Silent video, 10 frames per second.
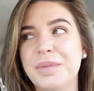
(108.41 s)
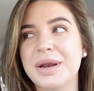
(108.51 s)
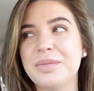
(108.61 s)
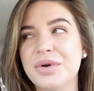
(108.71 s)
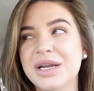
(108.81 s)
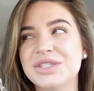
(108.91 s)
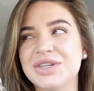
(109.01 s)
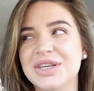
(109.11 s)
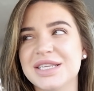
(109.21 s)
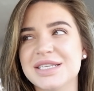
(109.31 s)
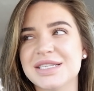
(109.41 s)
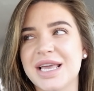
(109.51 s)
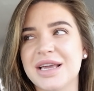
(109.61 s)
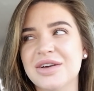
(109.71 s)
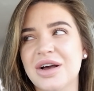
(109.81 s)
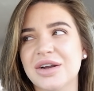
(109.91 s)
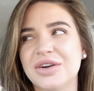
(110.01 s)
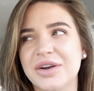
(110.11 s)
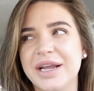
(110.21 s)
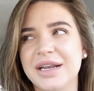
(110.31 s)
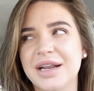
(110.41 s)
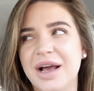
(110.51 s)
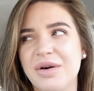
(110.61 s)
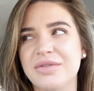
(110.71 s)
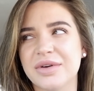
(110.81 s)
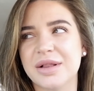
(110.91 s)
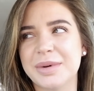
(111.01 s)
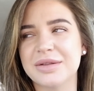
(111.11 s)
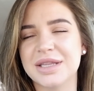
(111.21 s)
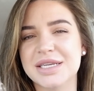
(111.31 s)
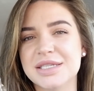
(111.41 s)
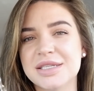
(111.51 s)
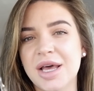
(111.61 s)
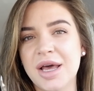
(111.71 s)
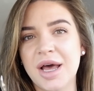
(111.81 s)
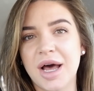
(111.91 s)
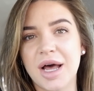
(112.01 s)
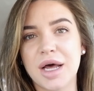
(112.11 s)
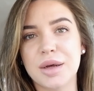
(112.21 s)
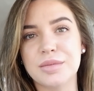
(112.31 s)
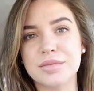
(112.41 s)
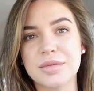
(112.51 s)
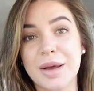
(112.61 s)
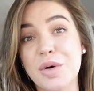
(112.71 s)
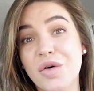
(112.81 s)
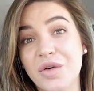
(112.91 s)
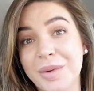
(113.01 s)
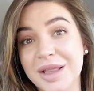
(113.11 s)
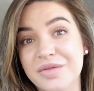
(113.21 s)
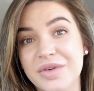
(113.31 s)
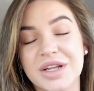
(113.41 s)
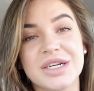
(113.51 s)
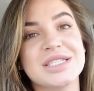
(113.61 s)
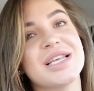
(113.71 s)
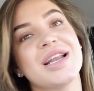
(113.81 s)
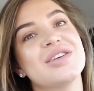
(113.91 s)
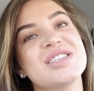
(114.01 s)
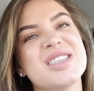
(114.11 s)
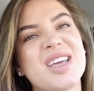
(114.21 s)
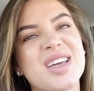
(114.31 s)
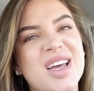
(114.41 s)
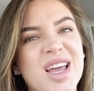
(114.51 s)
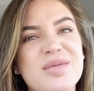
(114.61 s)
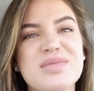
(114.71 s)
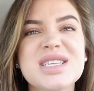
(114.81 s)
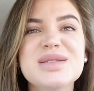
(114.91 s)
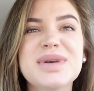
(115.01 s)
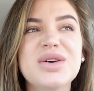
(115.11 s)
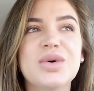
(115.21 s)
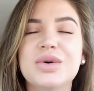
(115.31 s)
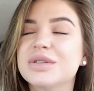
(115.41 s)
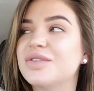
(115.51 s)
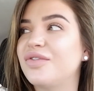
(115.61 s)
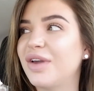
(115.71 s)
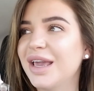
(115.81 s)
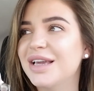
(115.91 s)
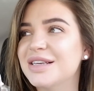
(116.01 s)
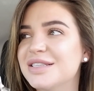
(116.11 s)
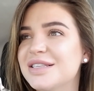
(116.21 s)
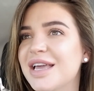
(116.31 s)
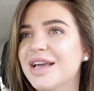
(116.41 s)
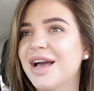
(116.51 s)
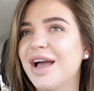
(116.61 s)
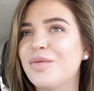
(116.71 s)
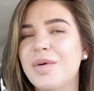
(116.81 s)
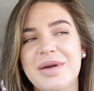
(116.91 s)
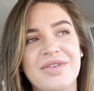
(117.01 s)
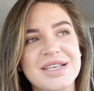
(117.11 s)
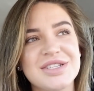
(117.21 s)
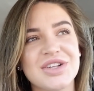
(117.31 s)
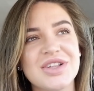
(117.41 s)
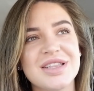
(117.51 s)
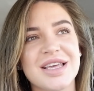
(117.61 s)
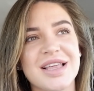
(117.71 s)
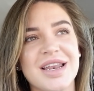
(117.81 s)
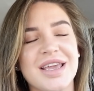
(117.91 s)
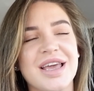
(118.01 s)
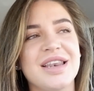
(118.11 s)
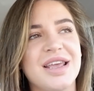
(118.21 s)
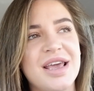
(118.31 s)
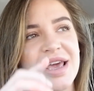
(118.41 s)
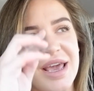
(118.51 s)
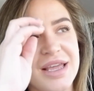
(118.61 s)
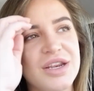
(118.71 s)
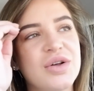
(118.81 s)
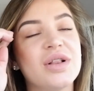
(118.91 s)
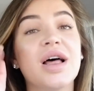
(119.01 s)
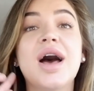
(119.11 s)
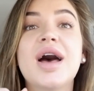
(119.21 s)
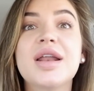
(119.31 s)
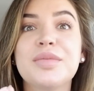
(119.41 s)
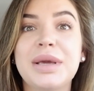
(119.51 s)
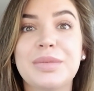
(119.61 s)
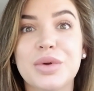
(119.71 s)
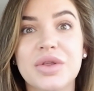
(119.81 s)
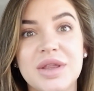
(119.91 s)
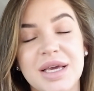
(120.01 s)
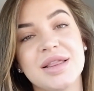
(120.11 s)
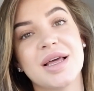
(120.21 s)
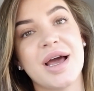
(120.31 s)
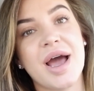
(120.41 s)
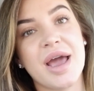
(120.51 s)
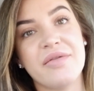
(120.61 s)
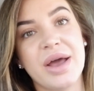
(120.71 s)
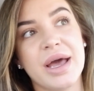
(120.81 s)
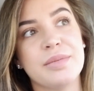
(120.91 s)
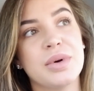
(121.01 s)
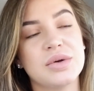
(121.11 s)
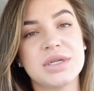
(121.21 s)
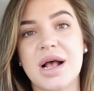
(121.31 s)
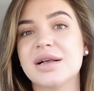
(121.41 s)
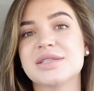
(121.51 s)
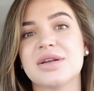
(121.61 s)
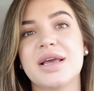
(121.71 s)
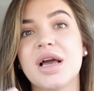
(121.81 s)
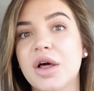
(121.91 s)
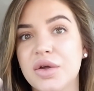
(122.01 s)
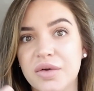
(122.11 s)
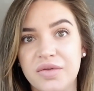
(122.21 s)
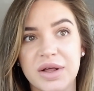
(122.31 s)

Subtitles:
but I'm pretty sure this is like concrete how I feel about this. I'm over my lip fillers, and I was just like, I miss my old face. Like, I want my face to look like that again. And you know, a lot of people think that I've had Botox or like other